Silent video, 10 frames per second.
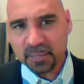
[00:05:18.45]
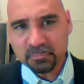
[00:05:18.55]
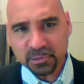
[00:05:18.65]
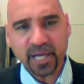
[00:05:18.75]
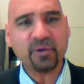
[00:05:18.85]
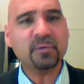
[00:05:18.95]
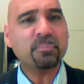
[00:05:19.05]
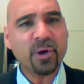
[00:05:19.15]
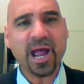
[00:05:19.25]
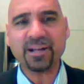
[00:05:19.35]
Be a
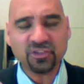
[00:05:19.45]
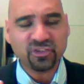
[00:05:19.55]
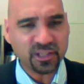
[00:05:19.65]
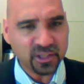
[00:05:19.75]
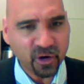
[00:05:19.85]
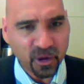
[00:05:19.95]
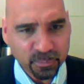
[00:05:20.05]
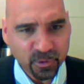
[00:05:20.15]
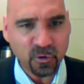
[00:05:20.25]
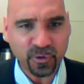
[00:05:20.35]
good team player
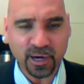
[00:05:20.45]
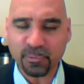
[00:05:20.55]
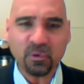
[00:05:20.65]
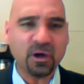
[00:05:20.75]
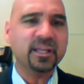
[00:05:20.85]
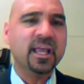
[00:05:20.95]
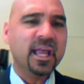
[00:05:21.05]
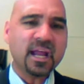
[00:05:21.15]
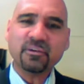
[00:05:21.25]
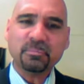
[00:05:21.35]
and practice it in
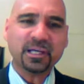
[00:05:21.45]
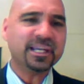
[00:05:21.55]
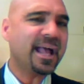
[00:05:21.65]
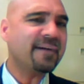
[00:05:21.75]
our program.